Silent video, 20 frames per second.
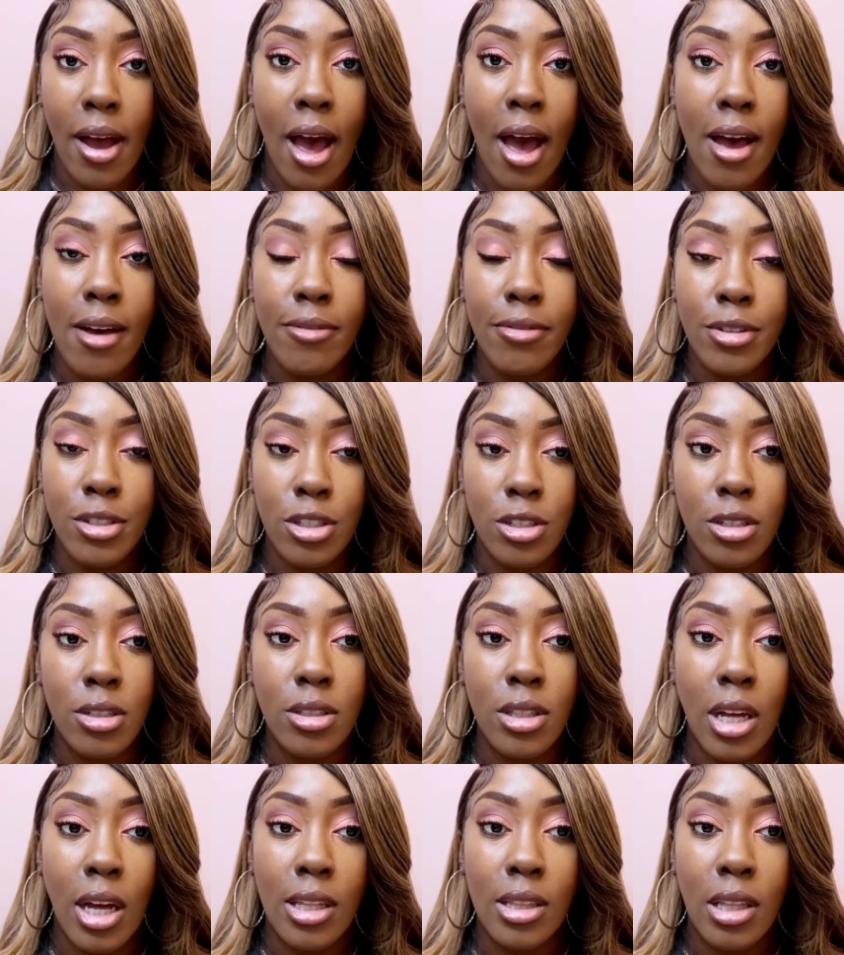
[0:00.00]
I for sure
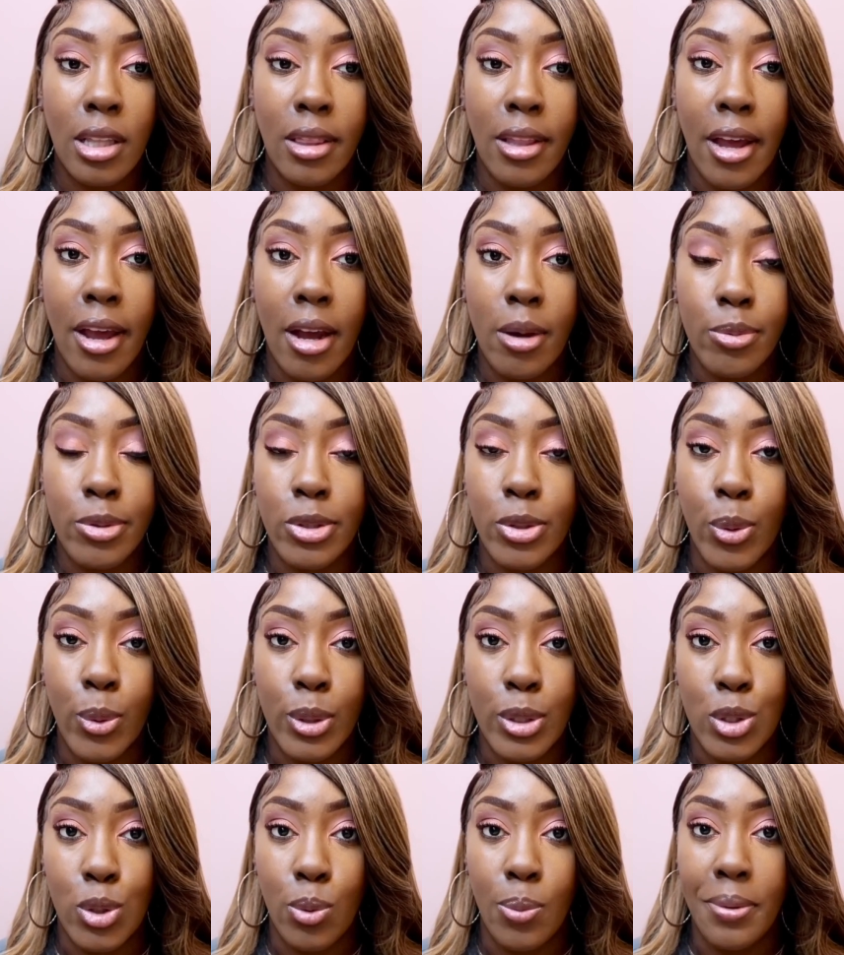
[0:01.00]
thought that the hair was
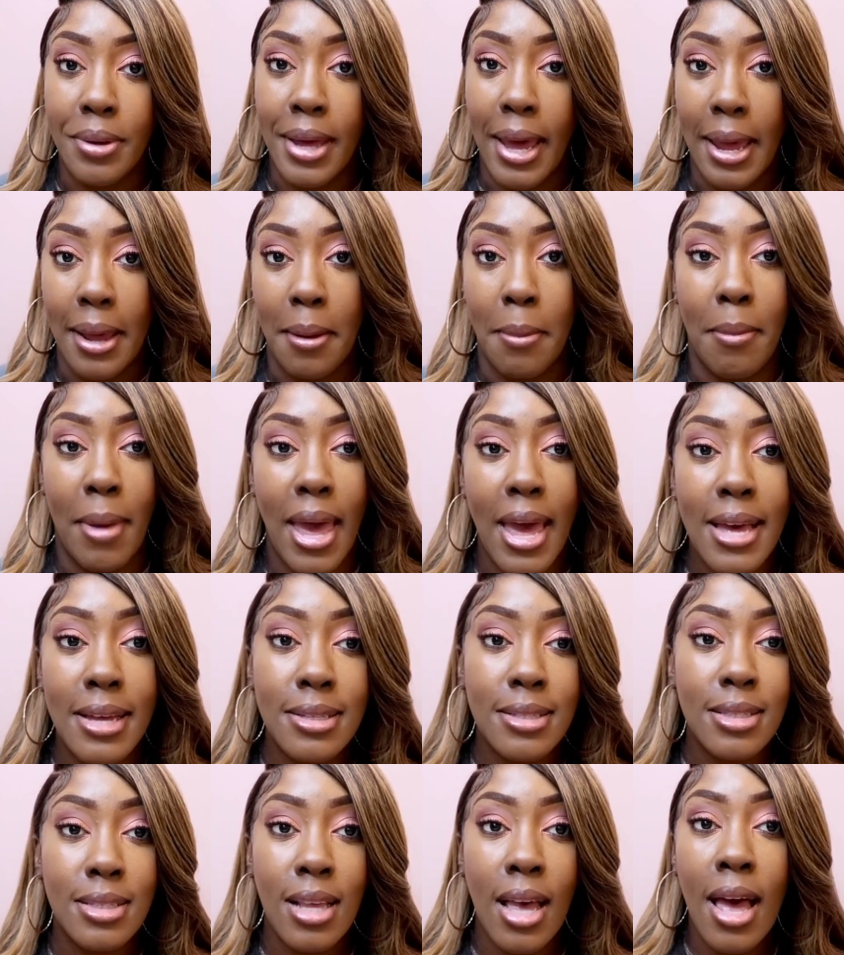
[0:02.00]
going to be a mess,